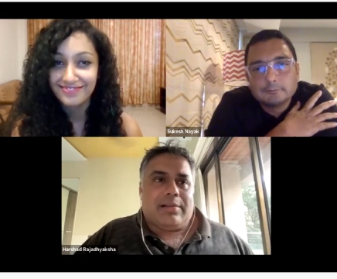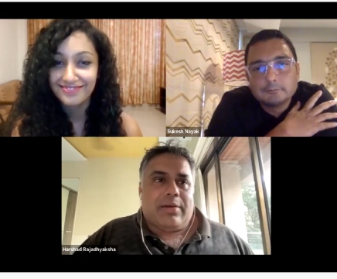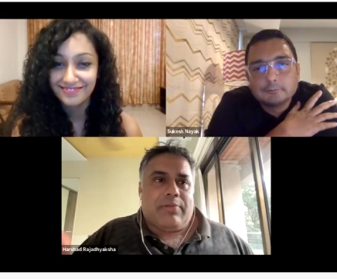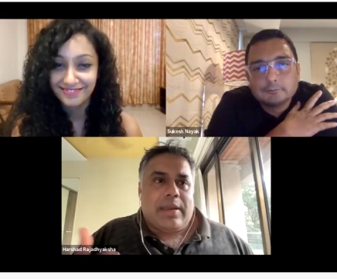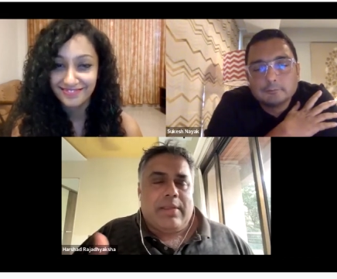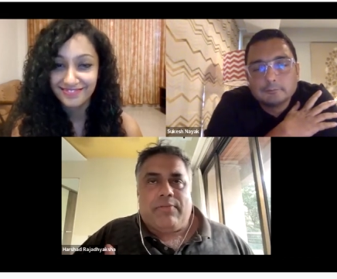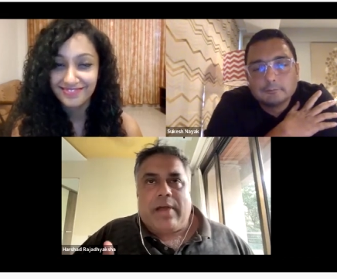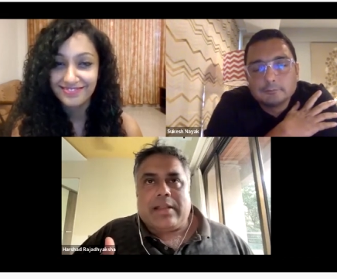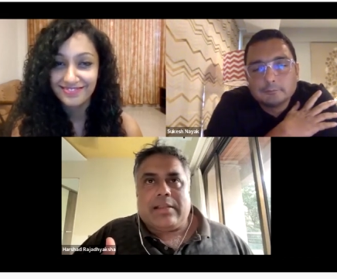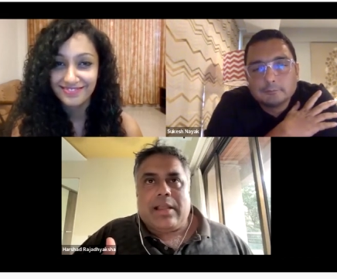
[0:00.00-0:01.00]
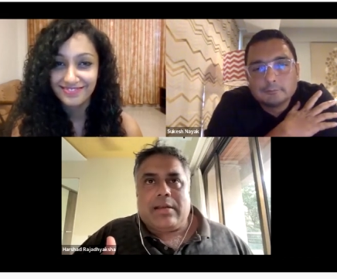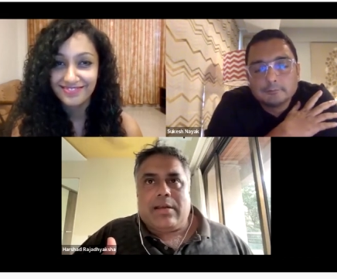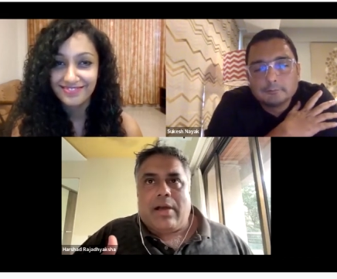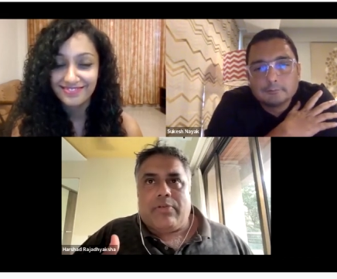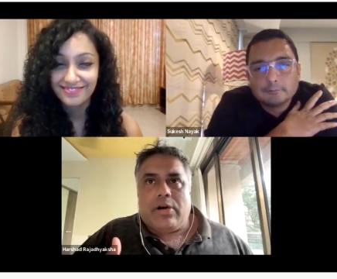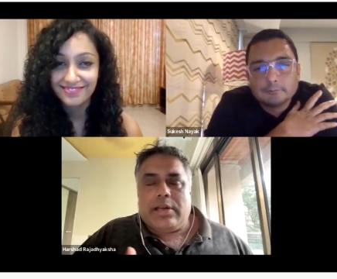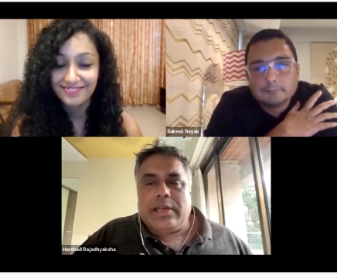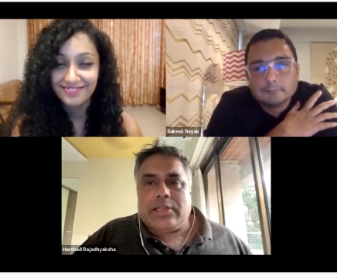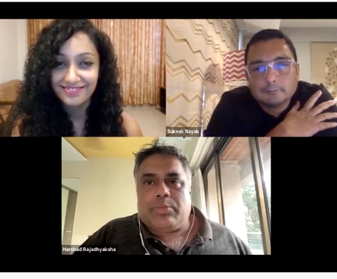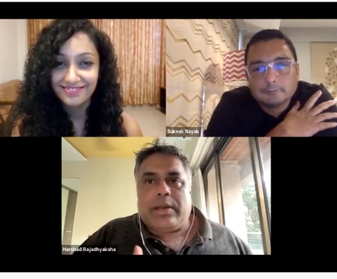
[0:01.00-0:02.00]
Speaker 1: the very fact that our work
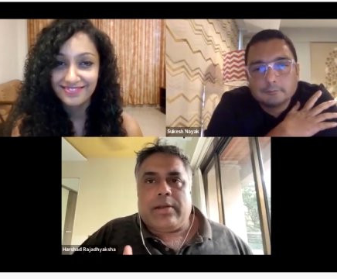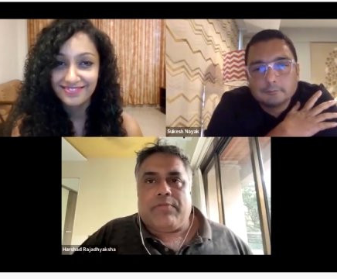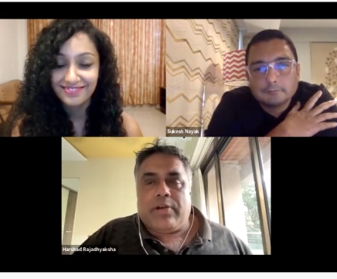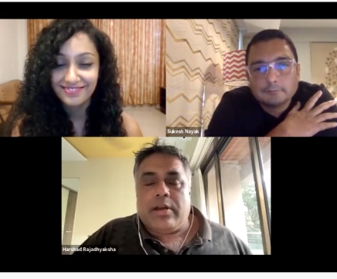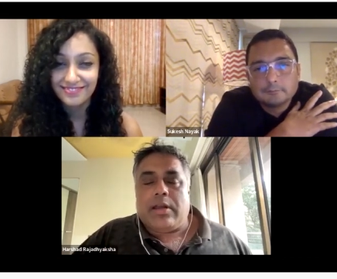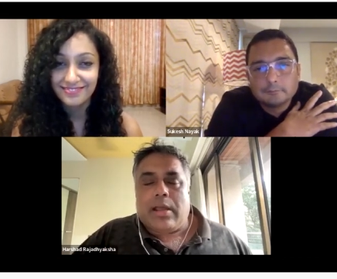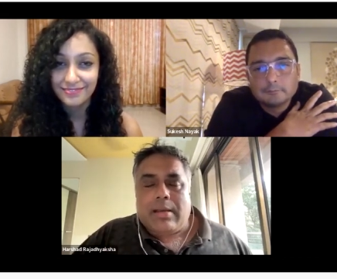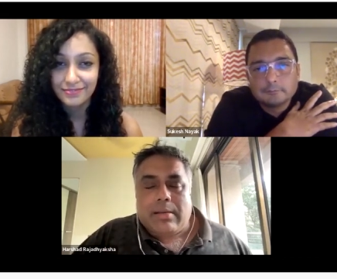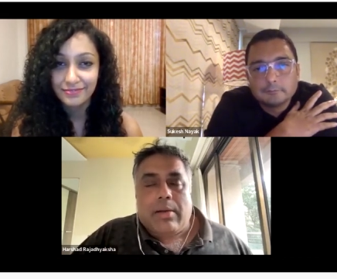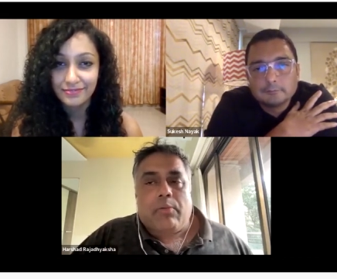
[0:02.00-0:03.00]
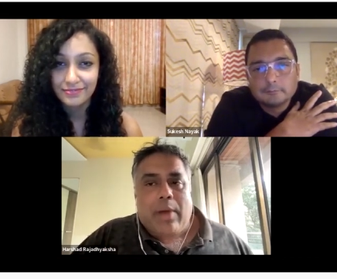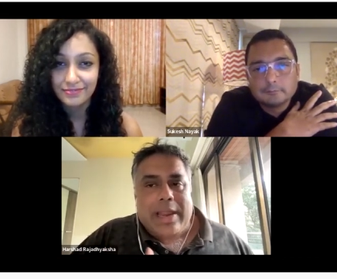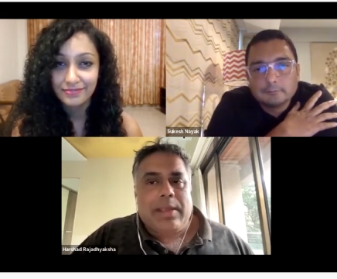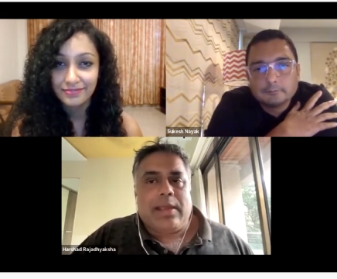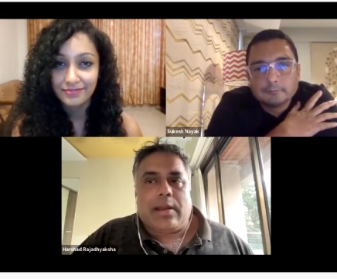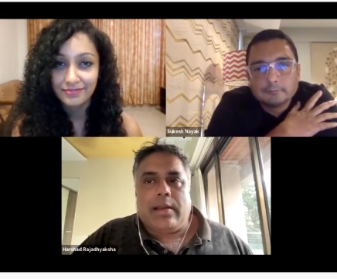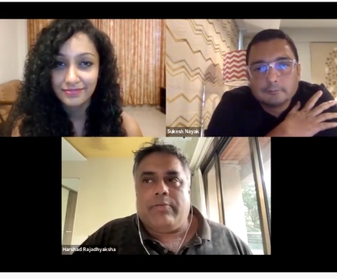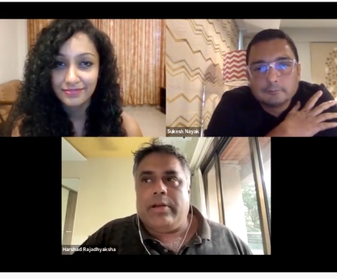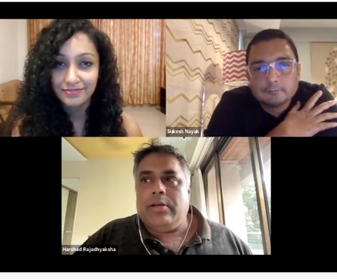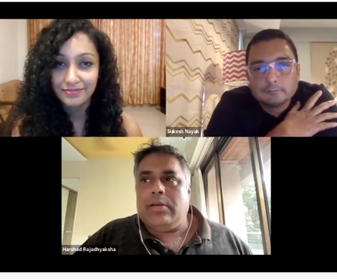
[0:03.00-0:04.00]
needs to be different uh, while being
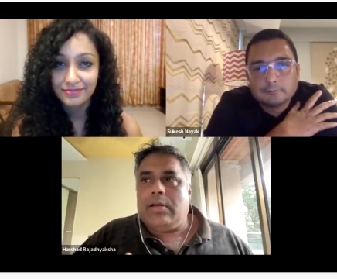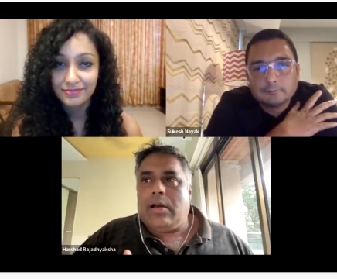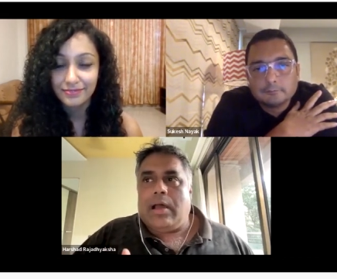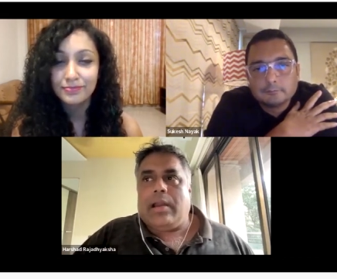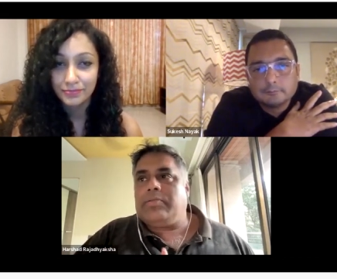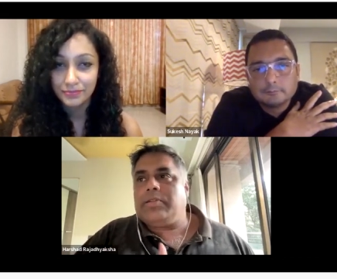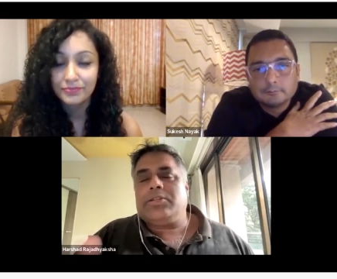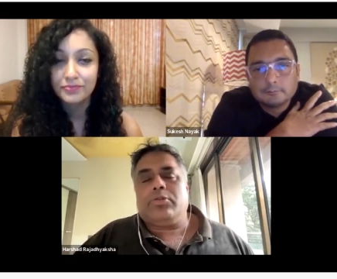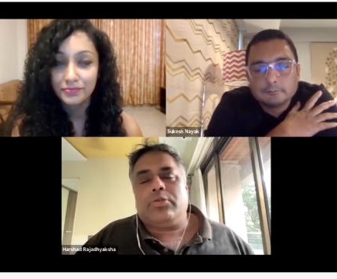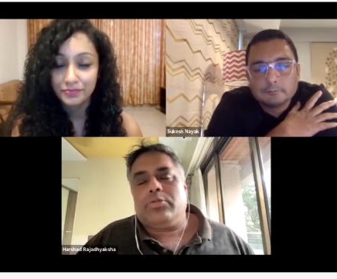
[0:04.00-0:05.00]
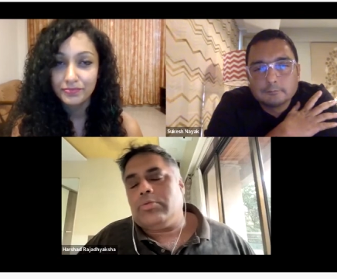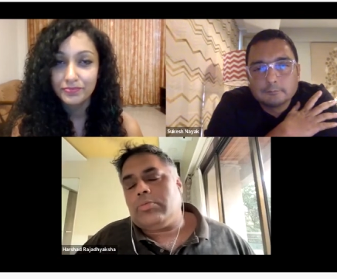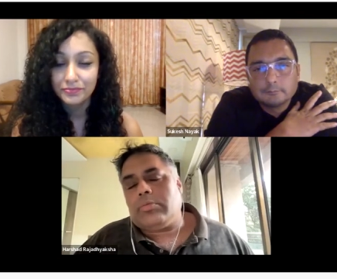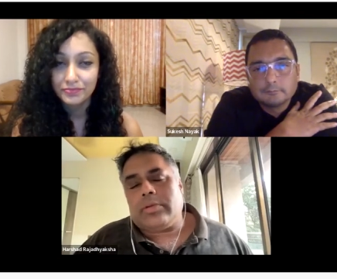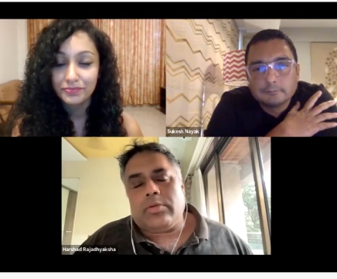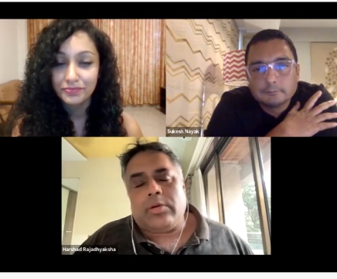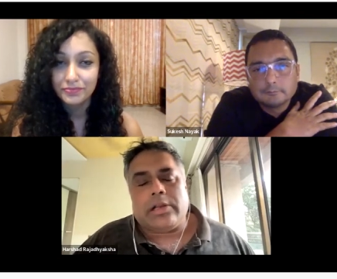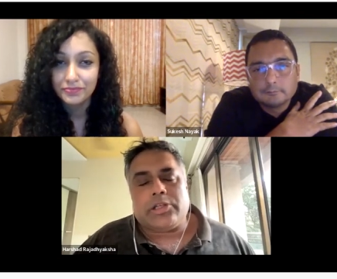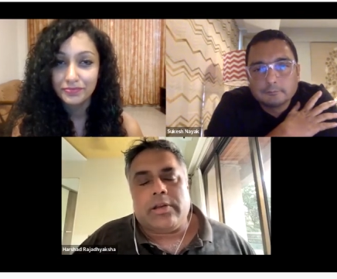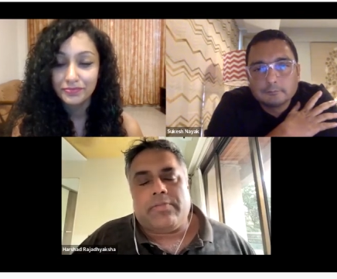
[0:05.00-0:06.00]
relevant allows us to do, you know,
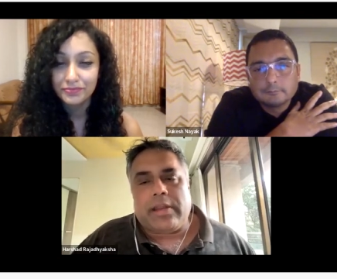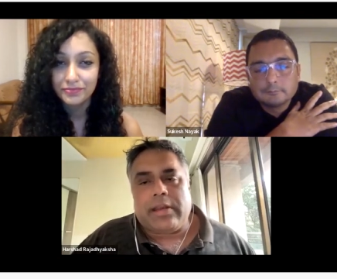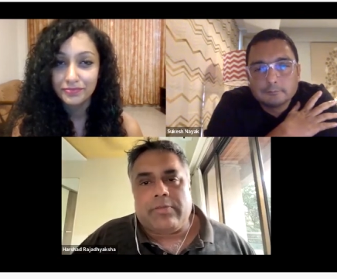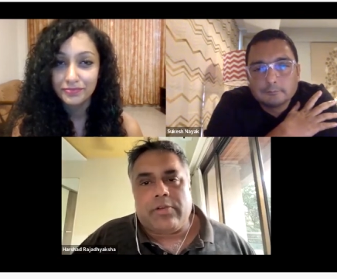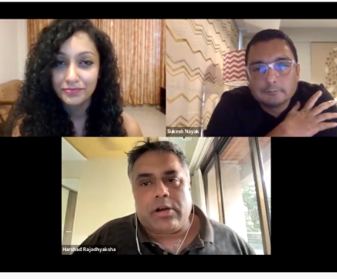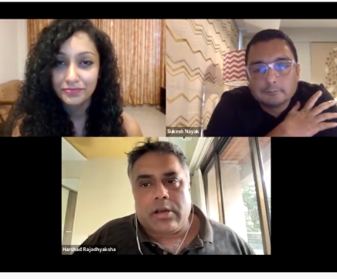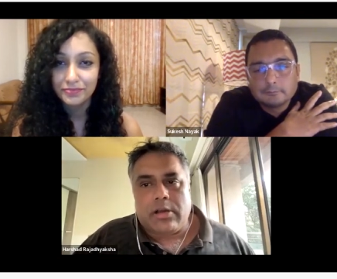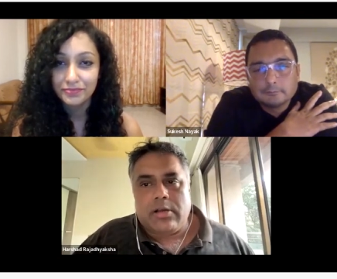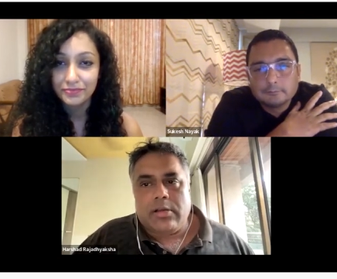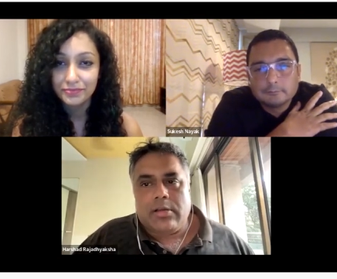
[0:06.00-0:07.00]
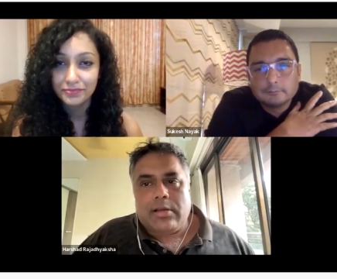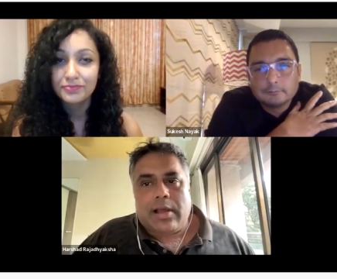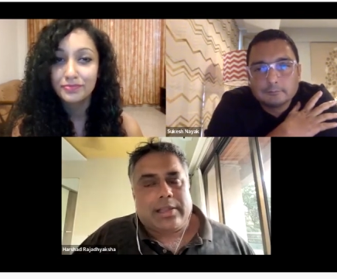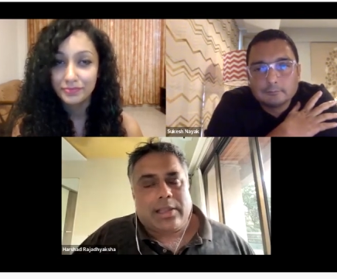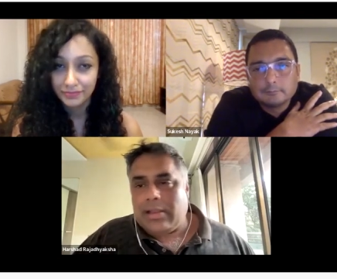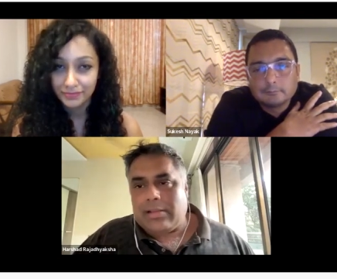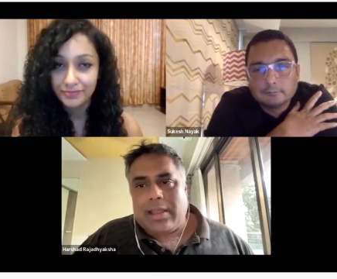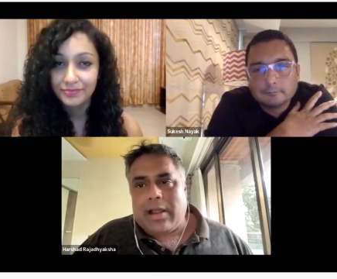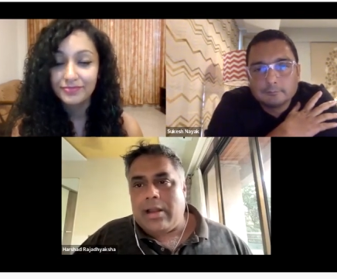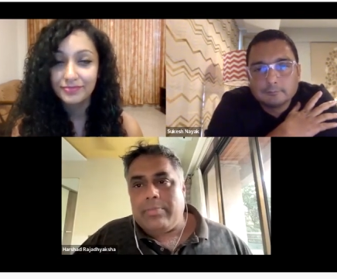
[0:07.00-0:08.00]
culture-defining work. I think
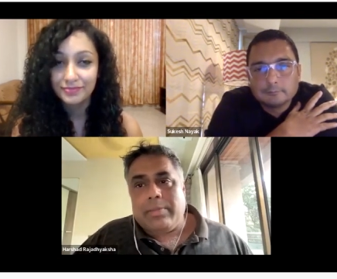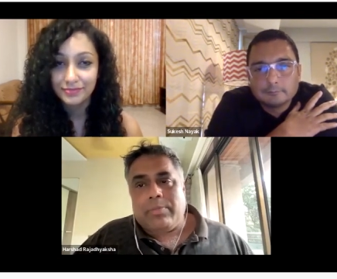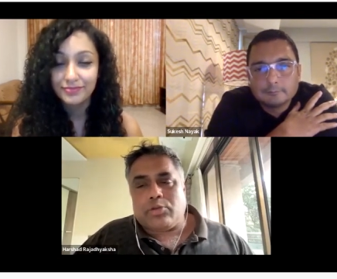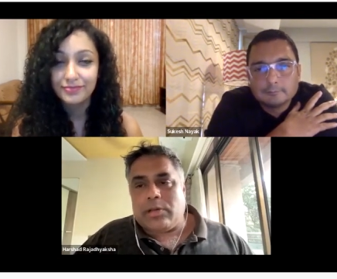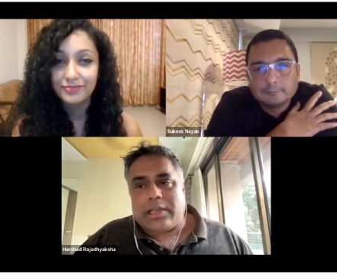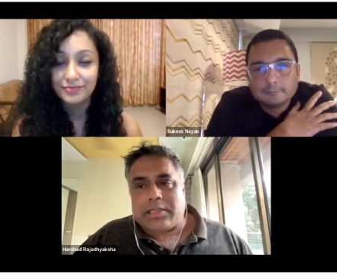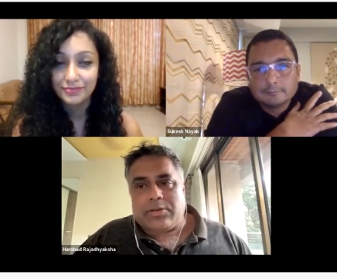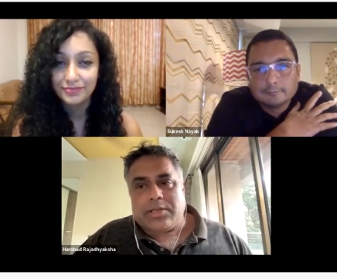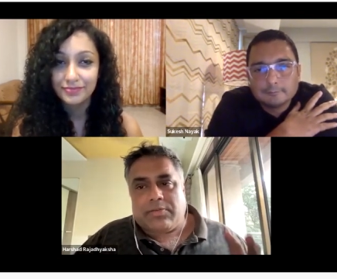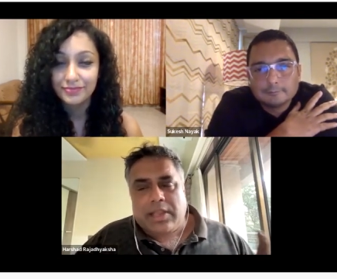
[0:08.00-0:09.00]
they can't be mutually exclusive.